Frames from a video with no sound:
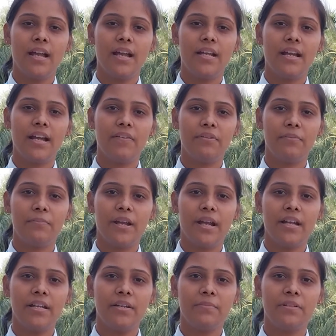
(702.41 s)
and have a
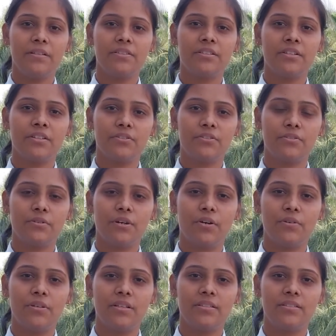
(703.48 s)
brand image
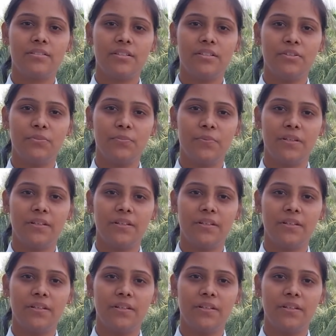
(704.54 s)
throughout Eastern UP.